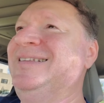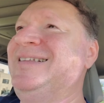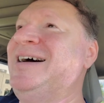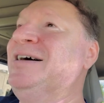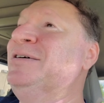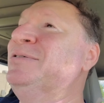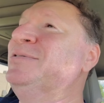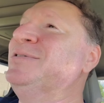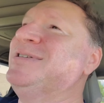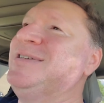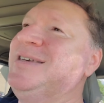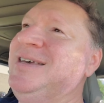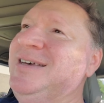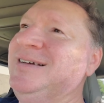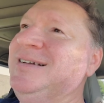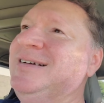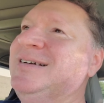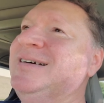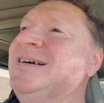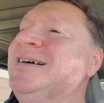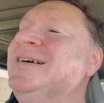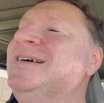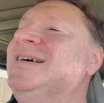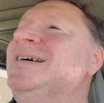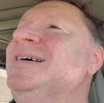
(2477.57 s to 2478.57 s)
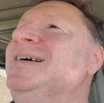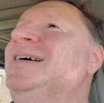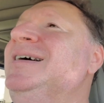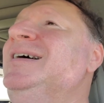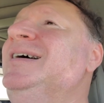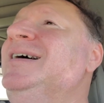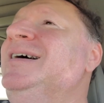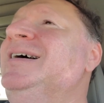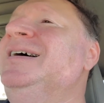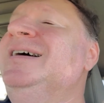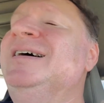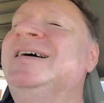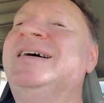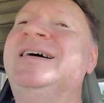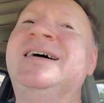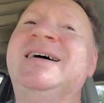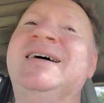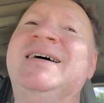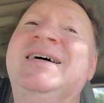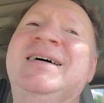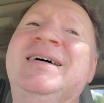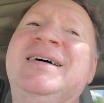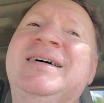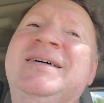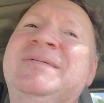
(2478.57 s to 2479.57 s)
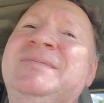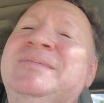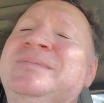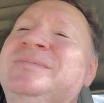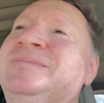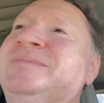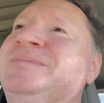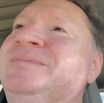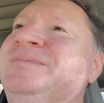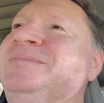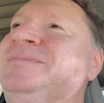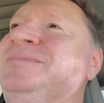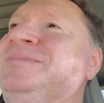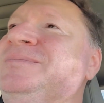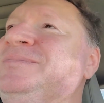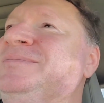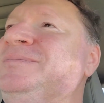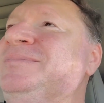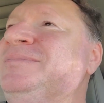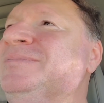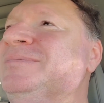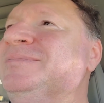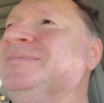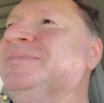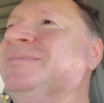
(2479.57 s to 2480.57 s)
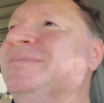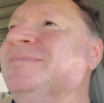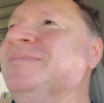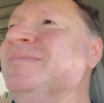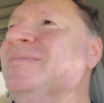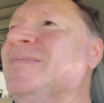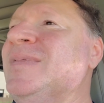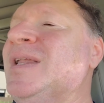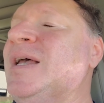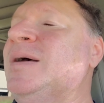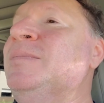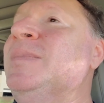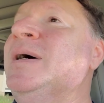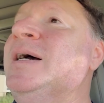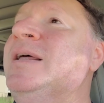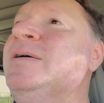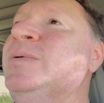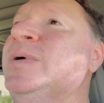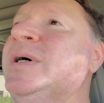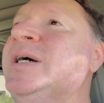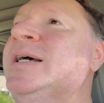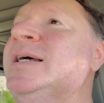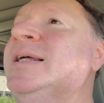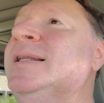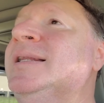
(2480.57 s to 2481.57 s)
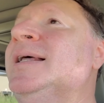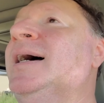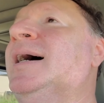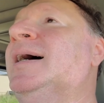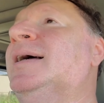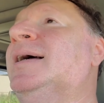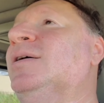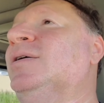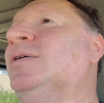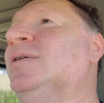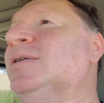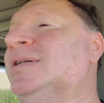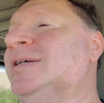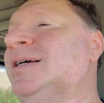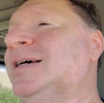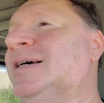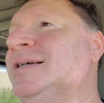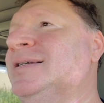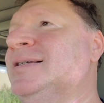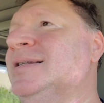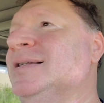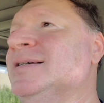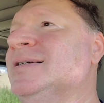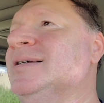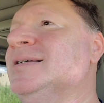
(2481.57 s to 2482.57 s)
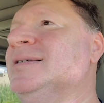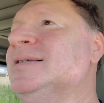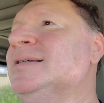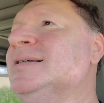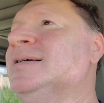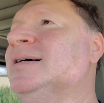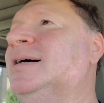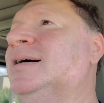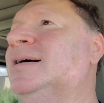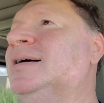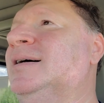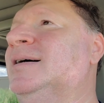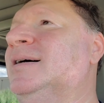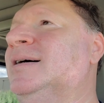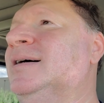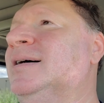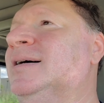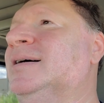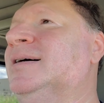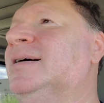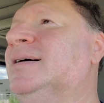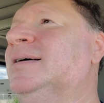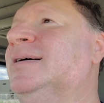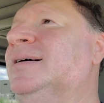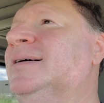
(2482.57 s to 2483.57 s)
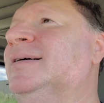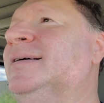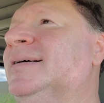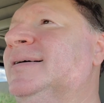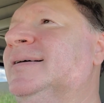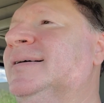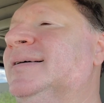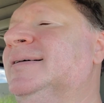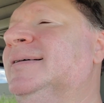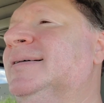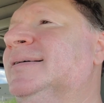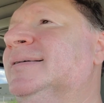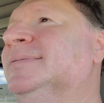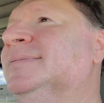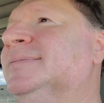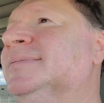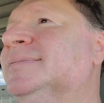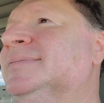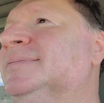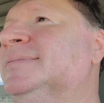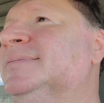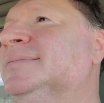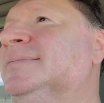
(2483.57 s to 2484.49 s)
that was killer. Um, by the way, not all Teslas are um,